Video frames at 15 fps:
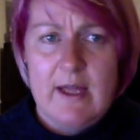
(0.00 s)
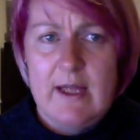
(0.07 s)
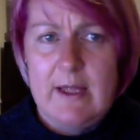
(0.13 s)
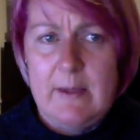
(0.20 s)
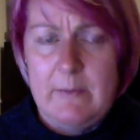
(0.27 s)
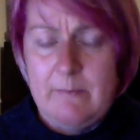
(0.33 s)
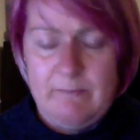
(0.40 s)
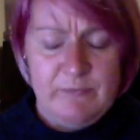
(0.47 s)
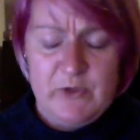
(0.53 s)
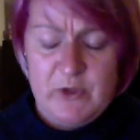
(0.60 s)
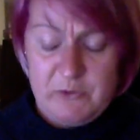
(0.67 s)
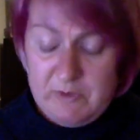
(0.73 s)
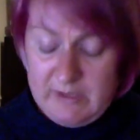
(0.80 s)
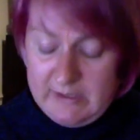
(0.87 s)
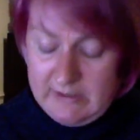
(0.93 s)

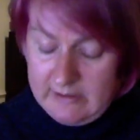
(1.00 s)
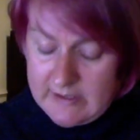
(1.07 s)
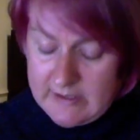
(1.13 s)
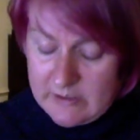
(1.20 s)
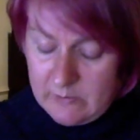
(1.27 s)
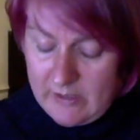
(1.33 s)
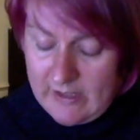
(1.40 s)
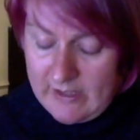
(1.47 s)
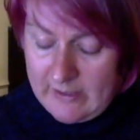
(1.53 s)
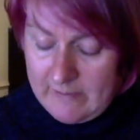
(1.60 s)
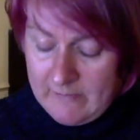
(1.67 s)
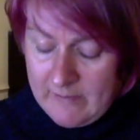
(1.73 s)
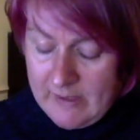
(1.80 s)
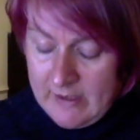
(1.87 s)
Just really nice to wear.